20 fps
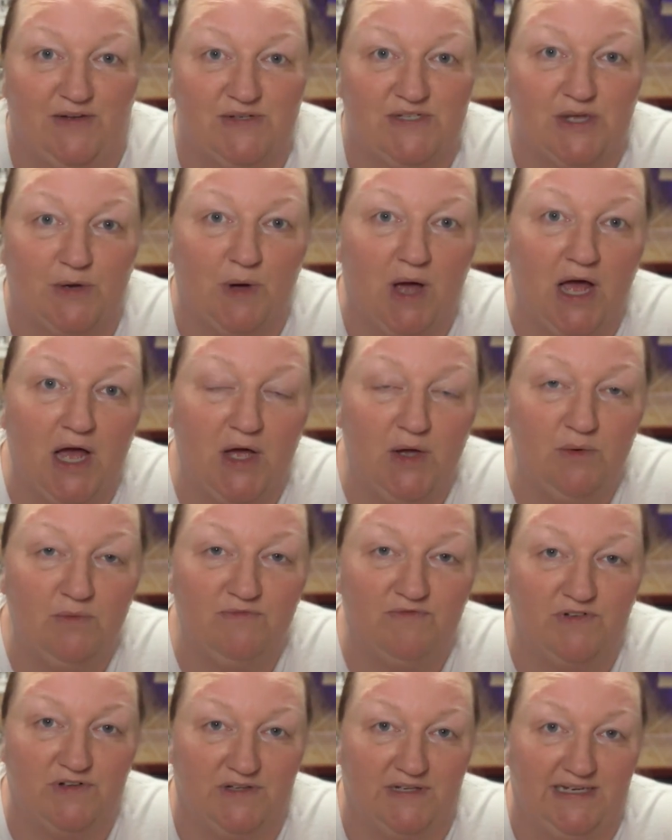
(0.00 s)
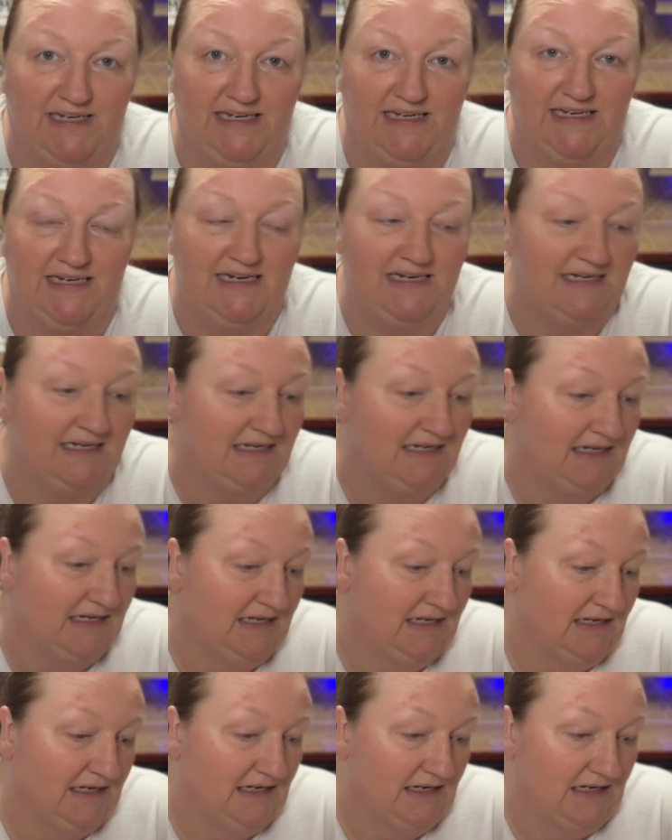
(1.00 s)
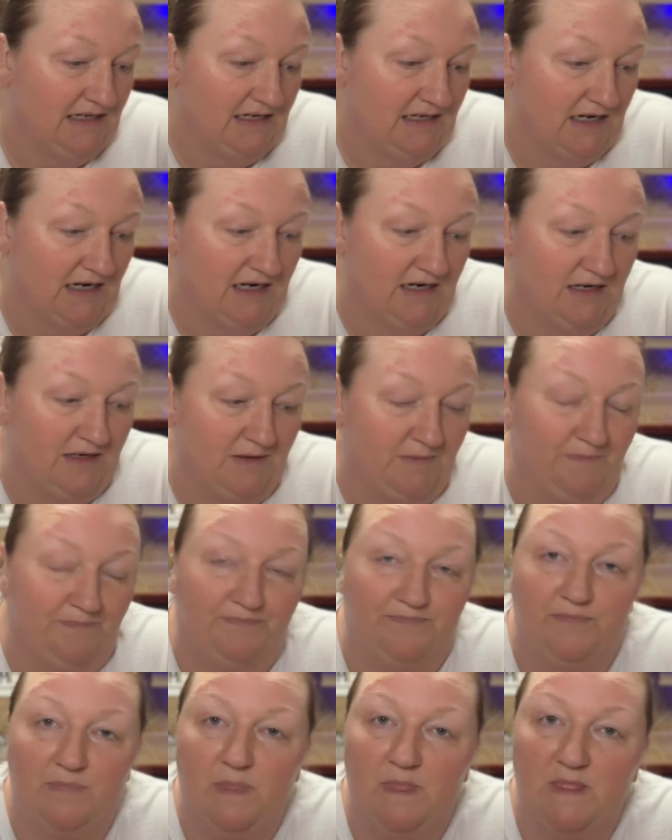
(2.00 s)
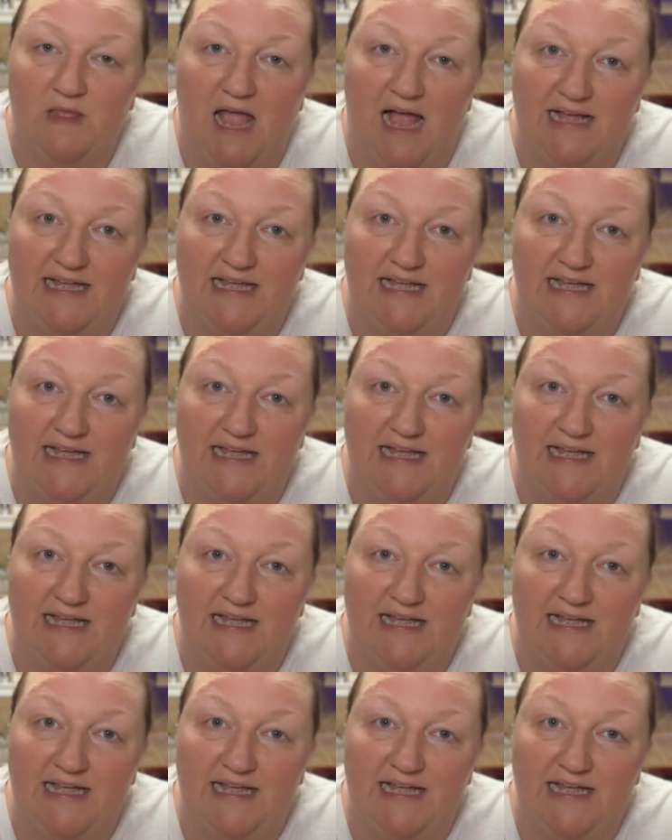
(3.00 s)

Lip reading: So hopefully I